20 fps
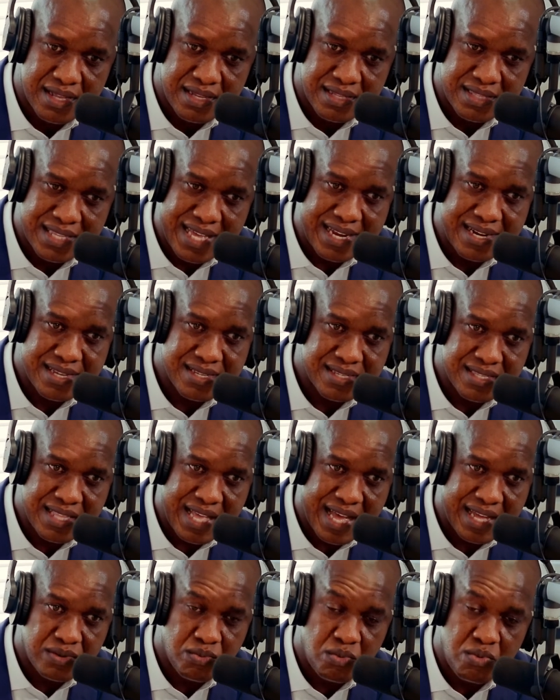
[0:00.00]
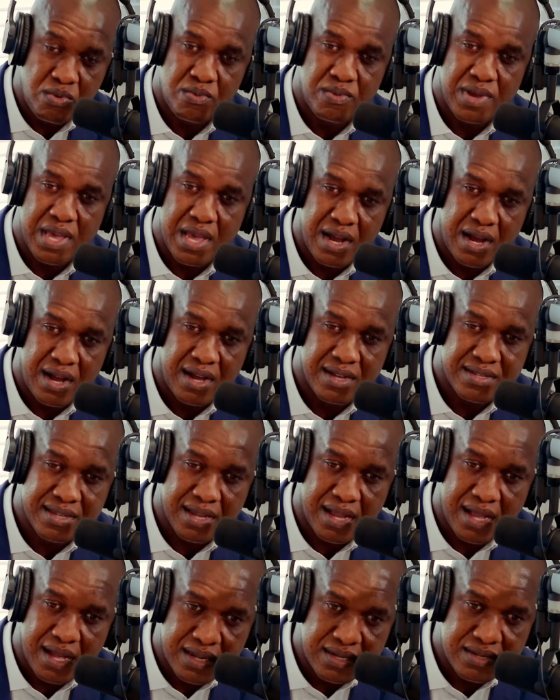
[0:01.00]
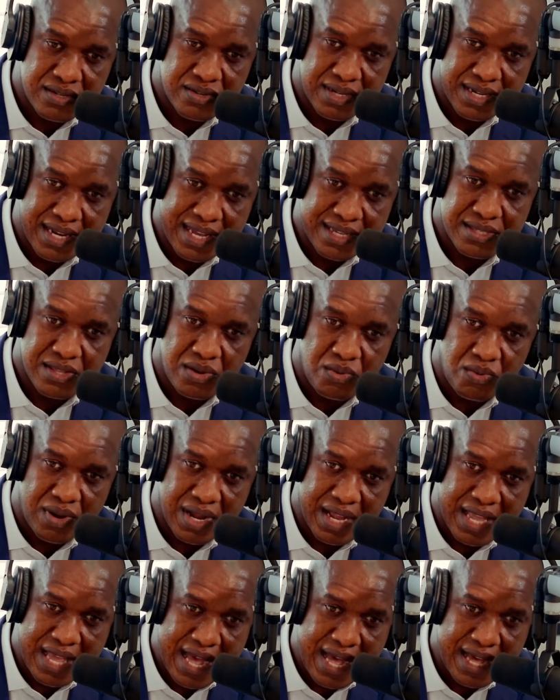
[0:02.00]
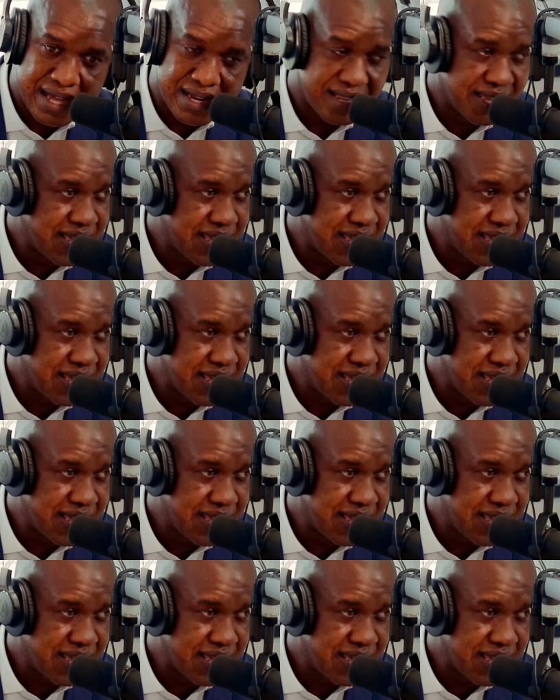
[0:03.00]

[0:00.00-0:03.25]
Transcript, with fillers: That is not who we are as a country. That's not what hmm. God.